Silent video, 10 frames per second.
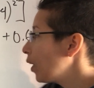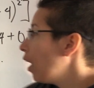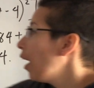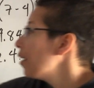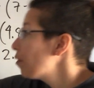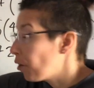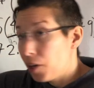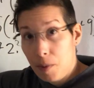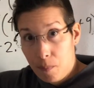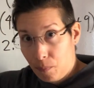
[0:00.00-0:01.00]

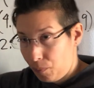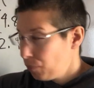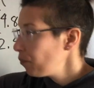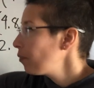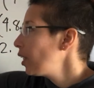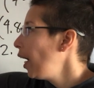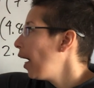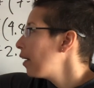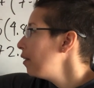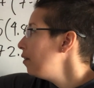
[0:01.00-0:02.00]
either
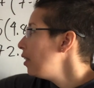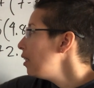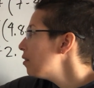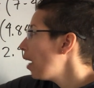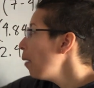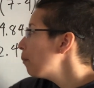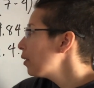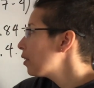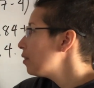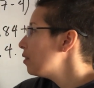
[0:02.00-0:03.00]
added these up,
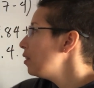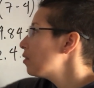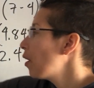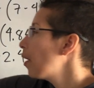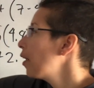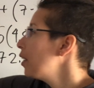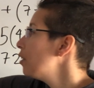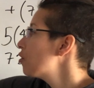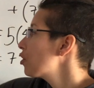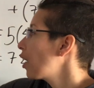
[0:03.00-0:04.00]
because these are
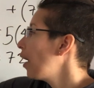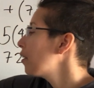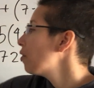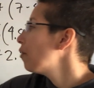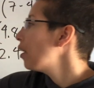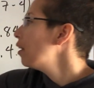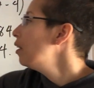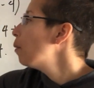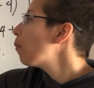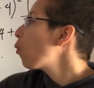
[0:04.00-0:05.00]
each kind of a
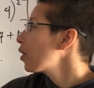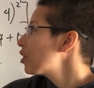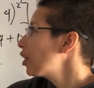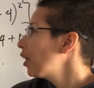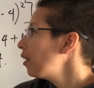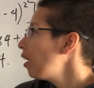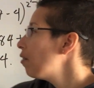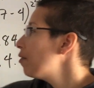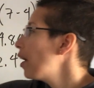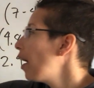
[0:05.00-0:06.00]
portion
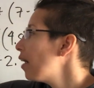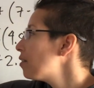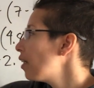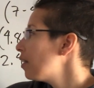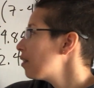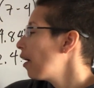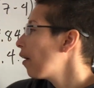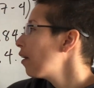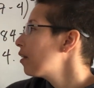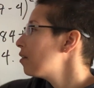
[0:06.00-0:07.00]
of the SS
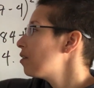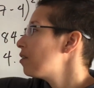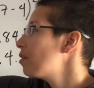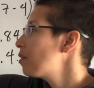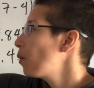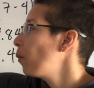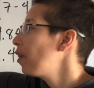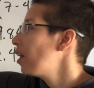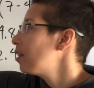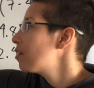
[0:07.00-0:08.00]
error, because this is the
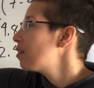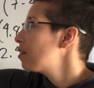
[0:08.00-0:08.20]
within